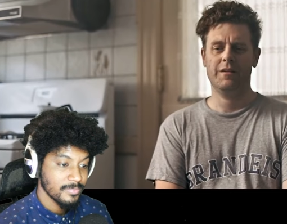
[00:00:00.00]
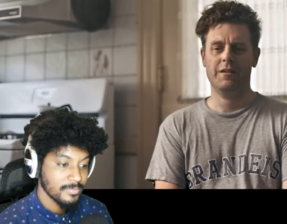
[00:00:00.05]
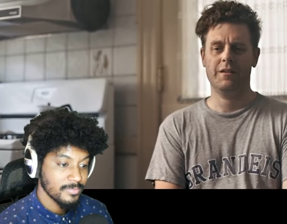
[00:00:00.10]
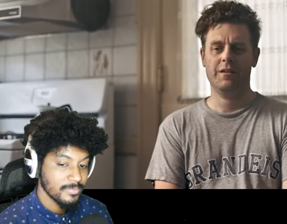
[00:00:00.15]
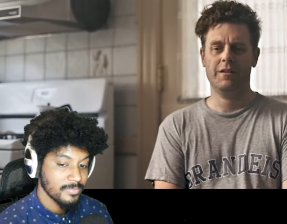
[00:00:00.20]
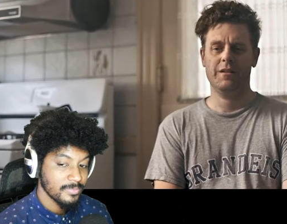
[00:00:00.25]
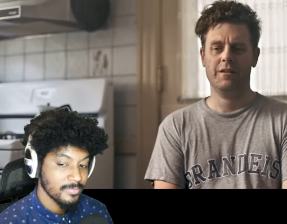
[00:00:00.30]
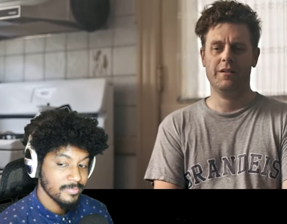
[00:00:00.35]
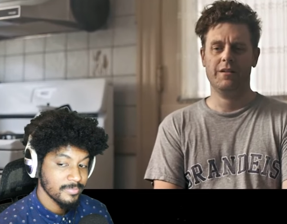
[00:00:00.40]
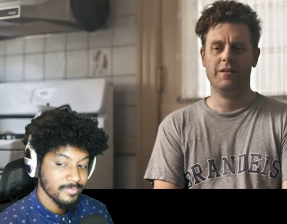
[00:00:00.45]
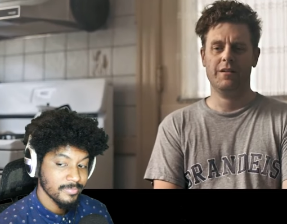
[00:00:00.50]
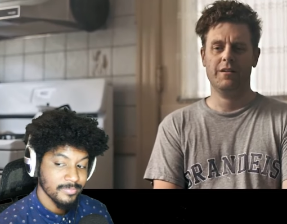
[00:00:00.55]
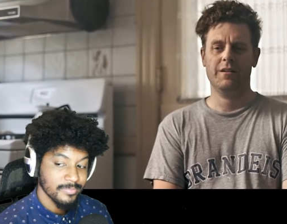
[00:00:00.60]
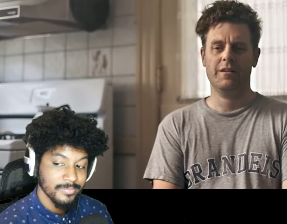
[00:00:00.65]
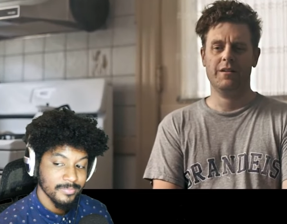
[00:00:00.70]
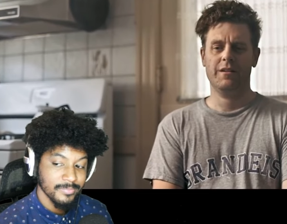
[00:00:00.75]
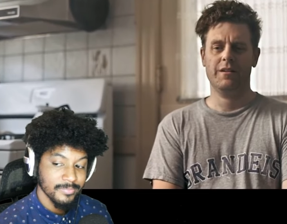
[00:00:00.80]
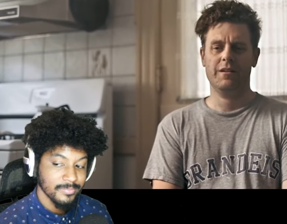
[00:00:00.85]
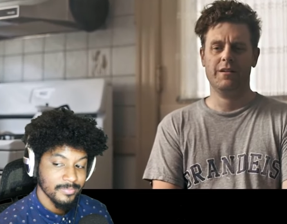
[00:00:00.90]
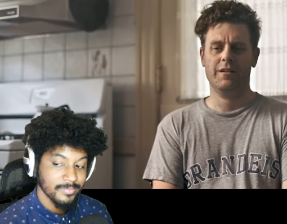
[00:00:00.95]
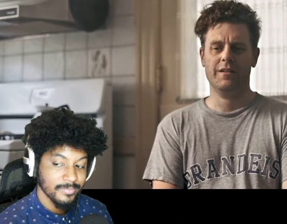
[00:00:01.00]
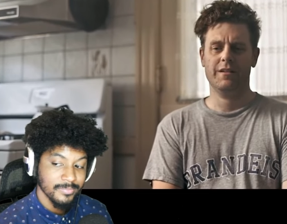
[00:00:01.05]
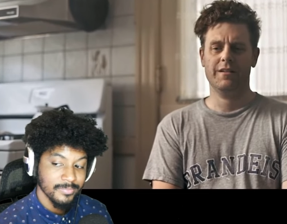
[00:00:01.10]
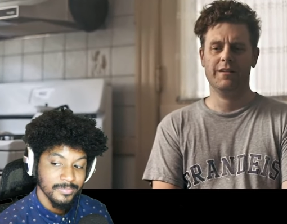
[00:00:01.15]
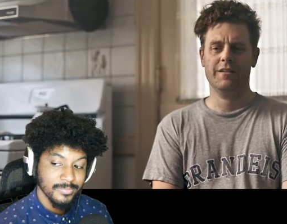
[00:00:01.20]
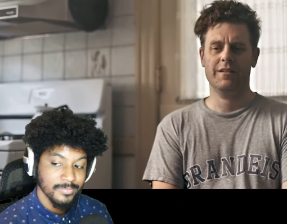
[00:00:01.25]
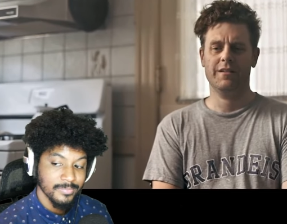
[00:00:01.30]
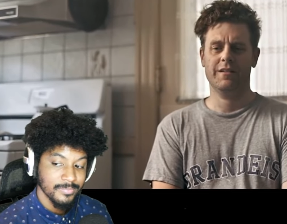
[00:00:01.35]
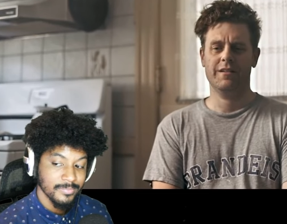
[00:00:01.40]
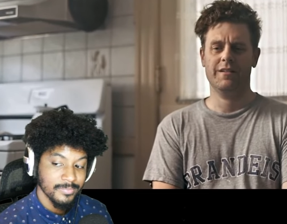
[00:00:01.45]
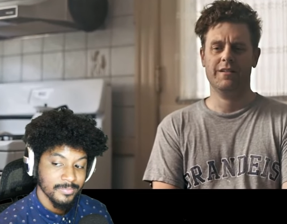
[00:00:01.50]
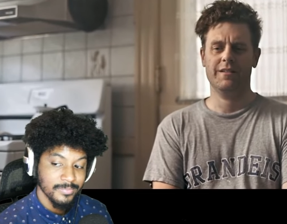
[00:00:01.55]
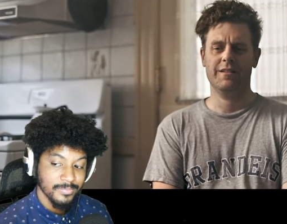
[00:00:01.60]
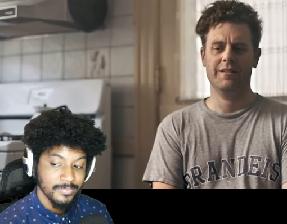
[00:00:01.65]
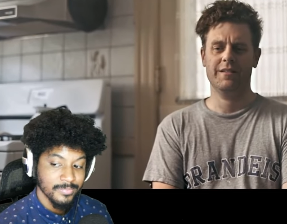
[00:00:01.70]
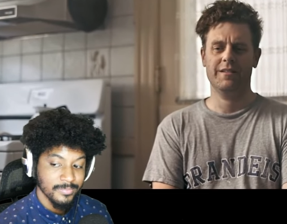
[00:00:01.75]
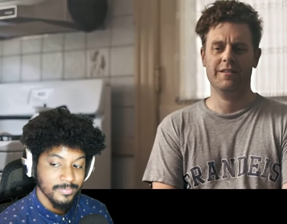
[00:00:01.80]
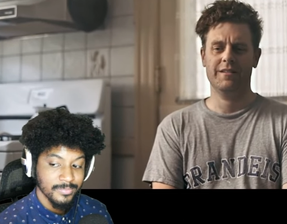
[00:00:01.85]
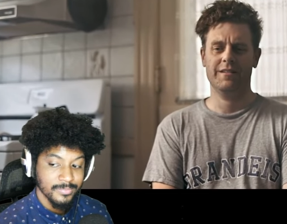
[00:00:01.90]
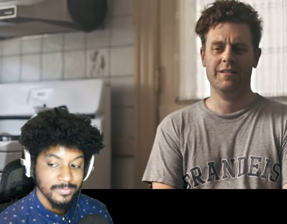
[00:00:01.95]

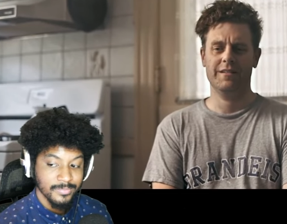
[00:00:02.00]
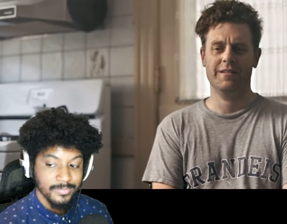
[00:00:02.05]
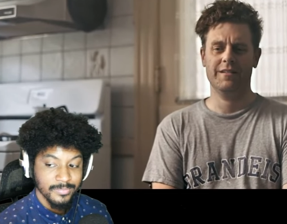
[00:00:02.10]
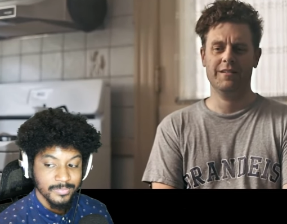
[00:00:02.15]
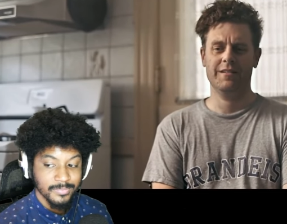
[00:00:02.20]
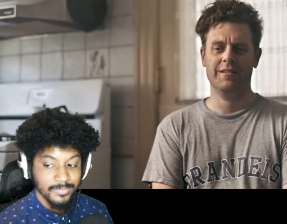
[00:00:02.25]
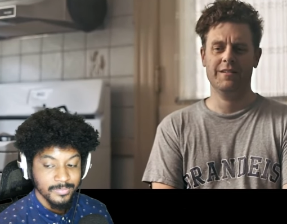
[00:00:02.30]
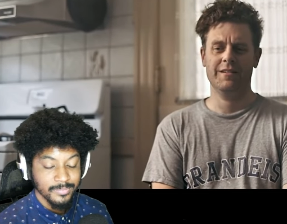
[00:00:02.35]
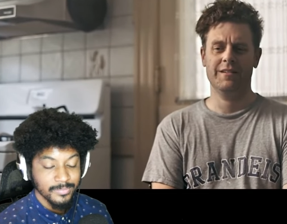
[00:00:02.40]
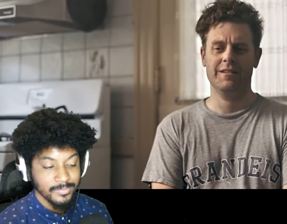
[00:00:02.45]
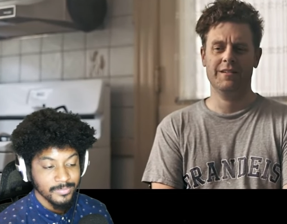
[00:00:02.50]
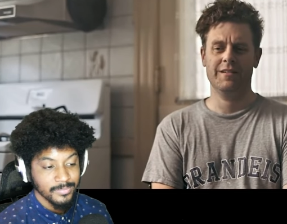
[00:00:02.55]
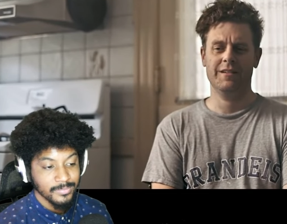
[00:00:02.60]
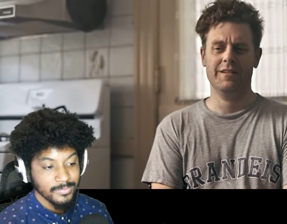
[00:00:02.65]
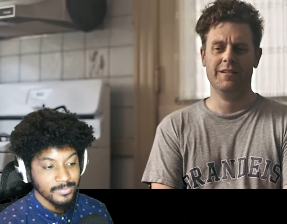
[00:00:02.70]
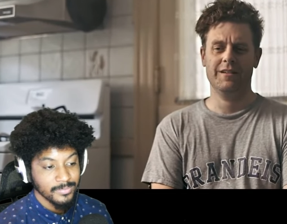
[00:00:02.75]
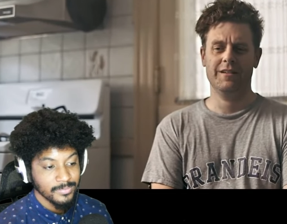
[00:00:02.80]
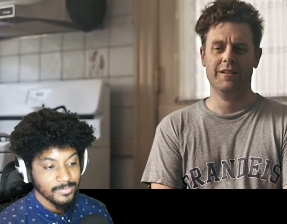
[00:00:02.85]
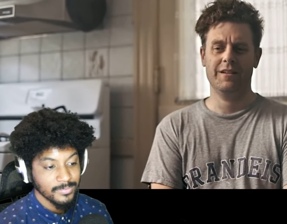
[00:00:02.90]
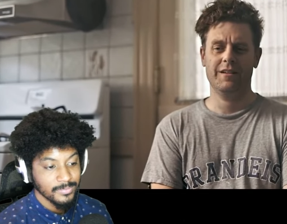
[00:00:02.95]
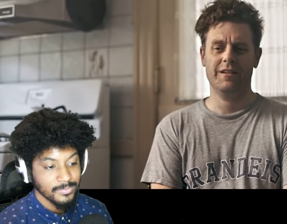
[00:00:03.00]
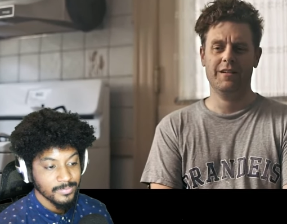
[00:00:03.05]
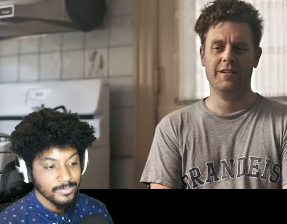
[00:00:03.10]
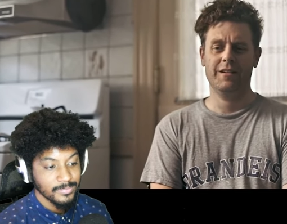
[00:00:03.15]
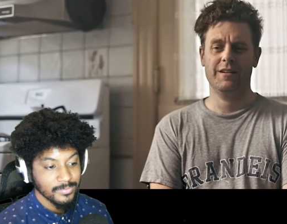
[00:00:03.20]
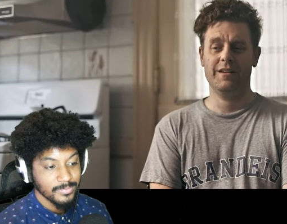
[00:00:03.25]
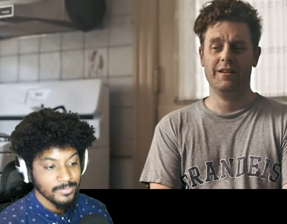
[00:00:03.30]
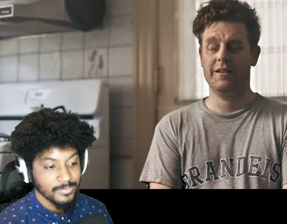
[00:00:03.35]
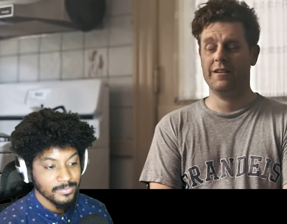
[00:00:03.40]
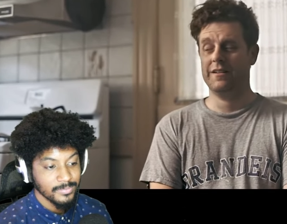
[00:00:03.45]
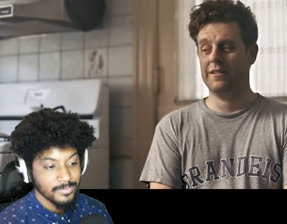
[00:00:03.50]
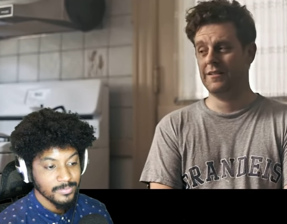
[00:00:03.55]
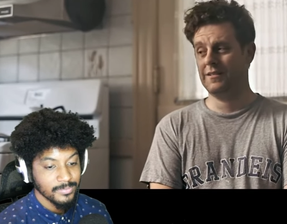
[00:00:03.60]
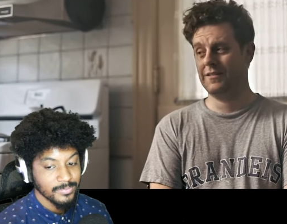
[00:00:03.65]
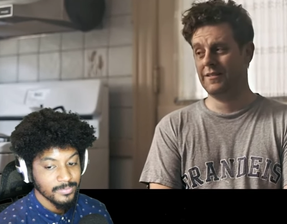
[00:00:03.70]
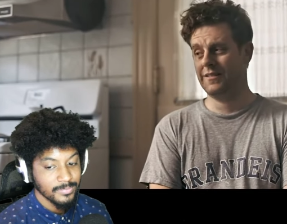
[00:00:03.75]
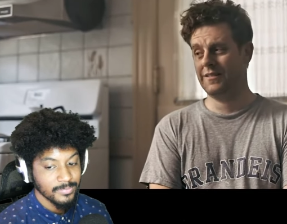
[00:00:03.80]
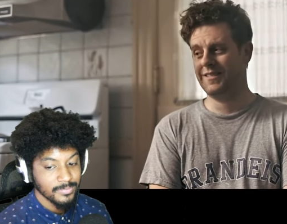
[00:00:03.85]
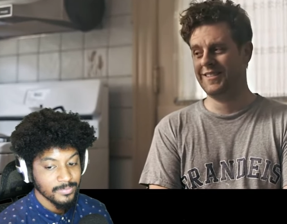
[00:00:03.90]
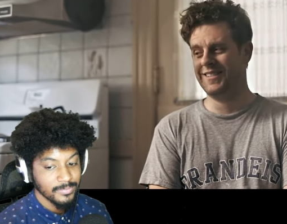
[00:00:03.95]

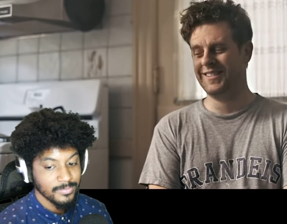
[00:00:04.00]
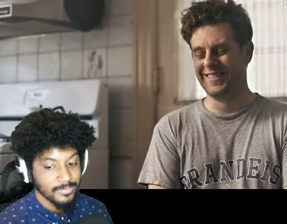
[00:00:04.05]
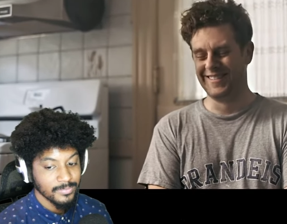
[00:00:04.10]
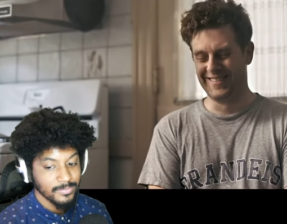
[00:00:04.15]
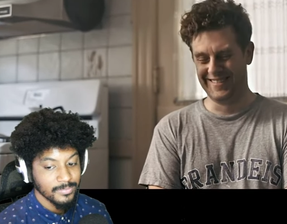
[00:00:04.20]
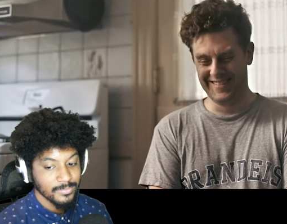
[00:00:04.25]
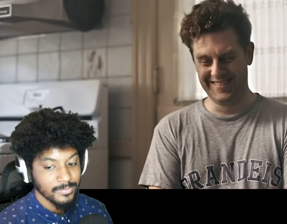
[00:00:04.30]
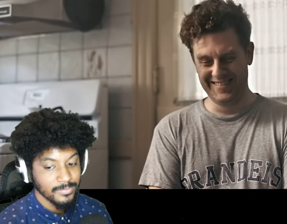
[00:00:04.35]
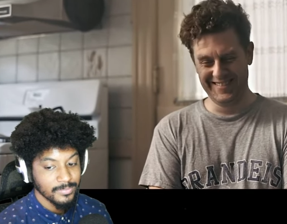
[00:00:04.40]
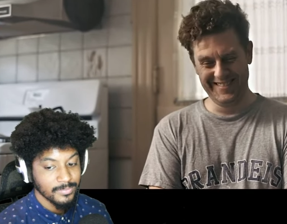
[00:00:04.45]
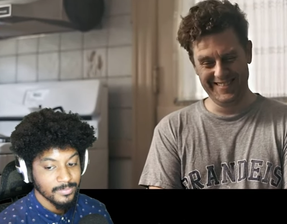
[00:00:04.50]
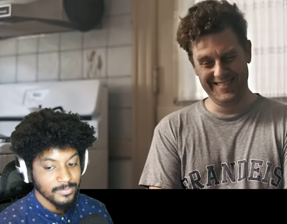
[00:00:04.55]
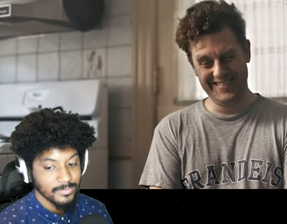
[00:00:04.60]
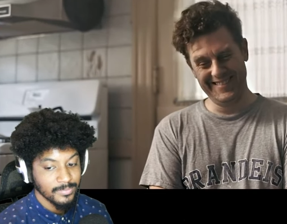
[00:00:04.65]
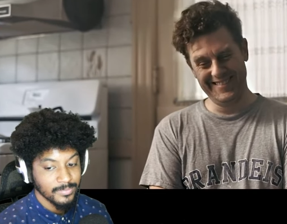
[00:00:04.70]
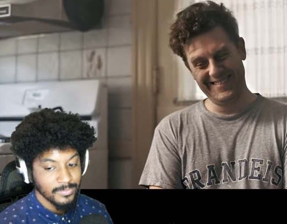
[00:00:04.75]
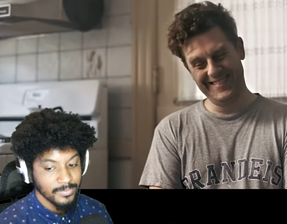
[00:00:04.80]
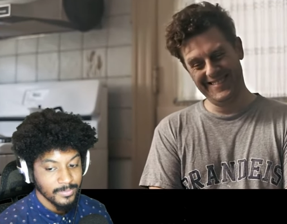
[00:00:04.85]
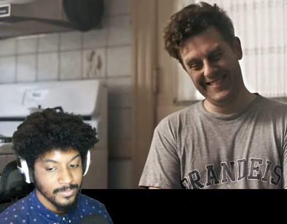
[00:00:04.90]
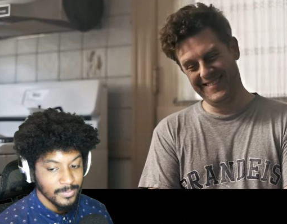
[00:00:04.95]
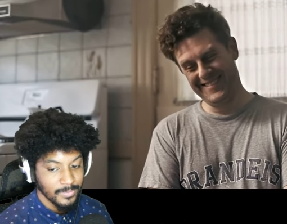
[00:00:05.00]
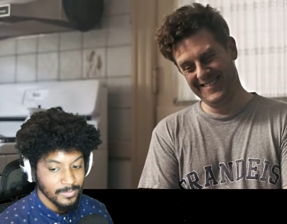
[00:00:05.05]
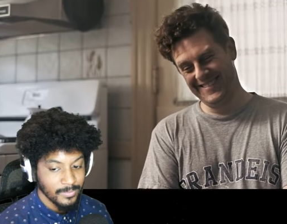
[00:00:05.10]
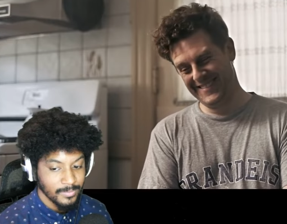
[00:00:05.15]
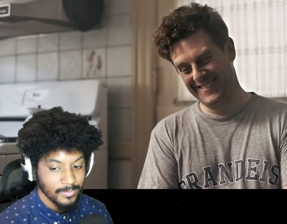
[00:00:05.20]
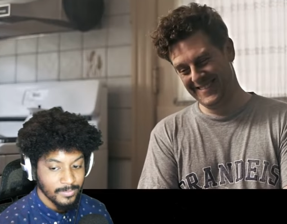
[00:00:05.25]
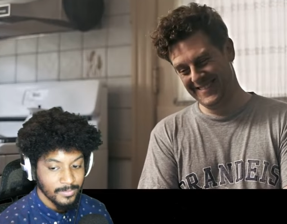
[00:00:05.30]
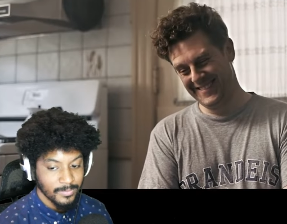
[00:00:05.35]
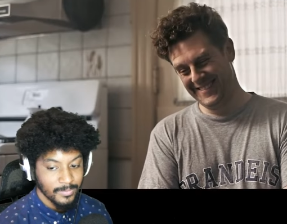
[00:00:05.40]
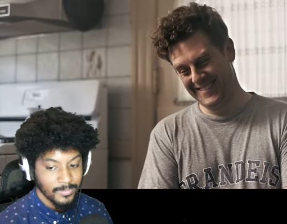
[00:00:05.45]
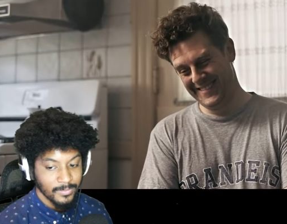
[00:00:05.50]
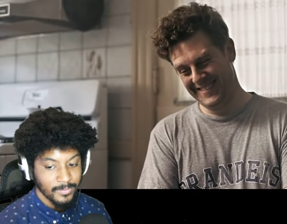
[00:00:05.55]
[no speech]